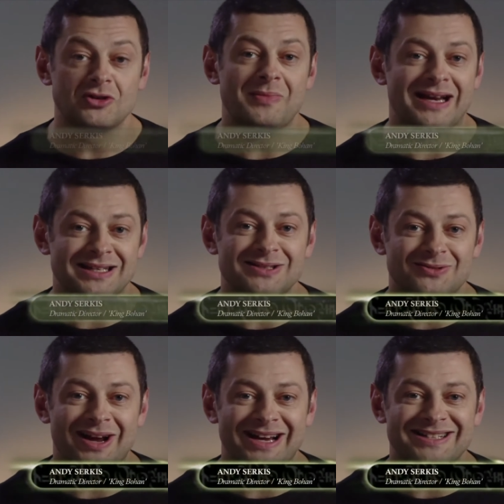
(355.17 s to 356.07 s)
in Lord of the
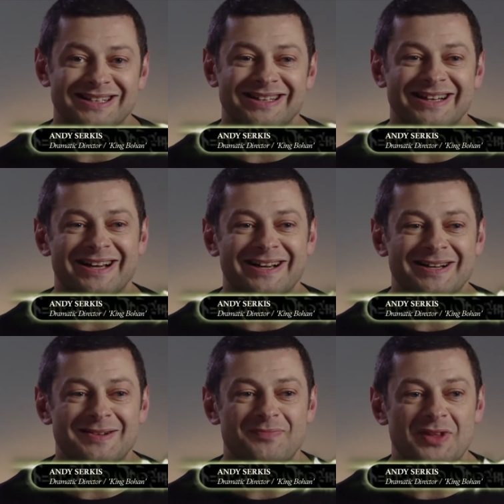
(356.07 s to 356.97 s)
Rings,
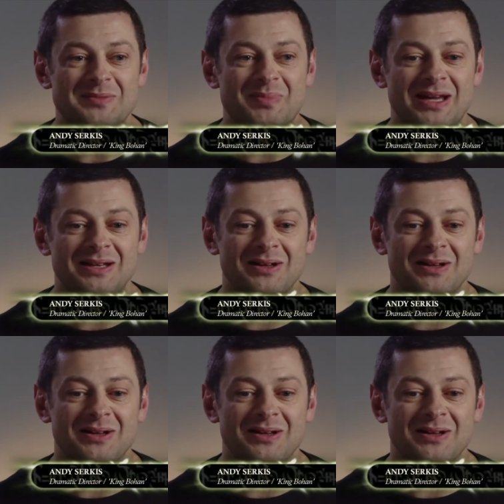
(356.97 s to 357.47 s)
um,